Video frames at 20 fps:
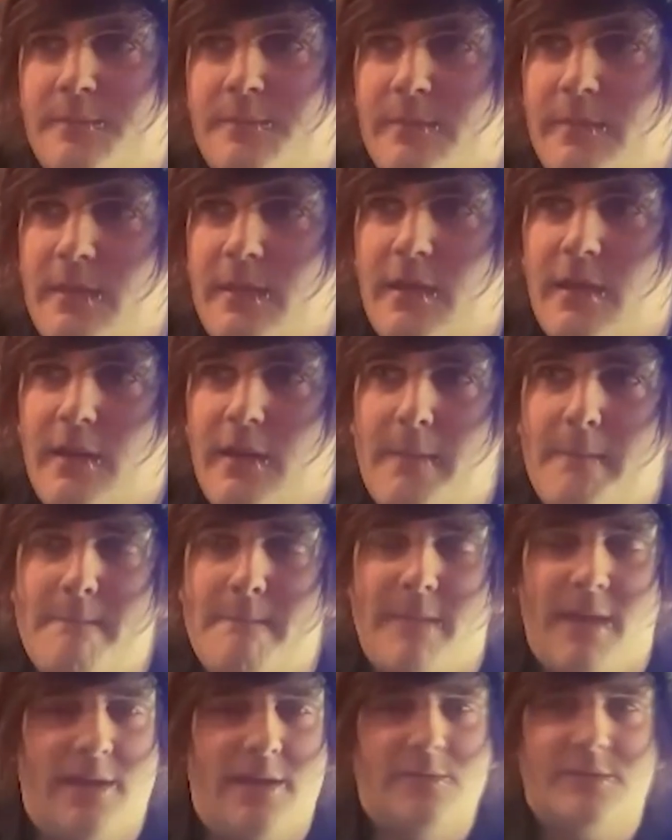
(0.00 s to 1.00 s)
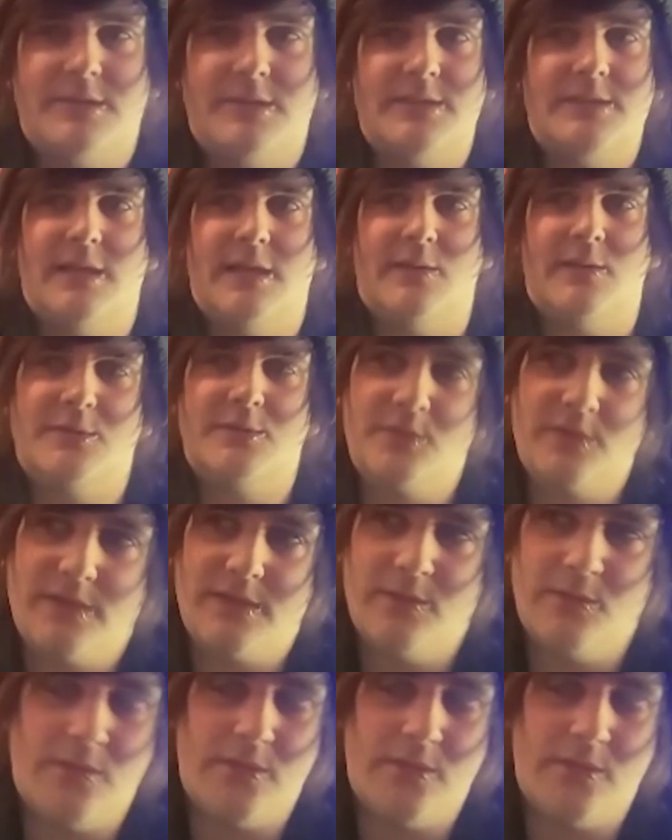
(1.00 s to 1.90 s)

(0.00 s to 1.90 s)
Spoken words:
And it was just, yeah, it was really cool.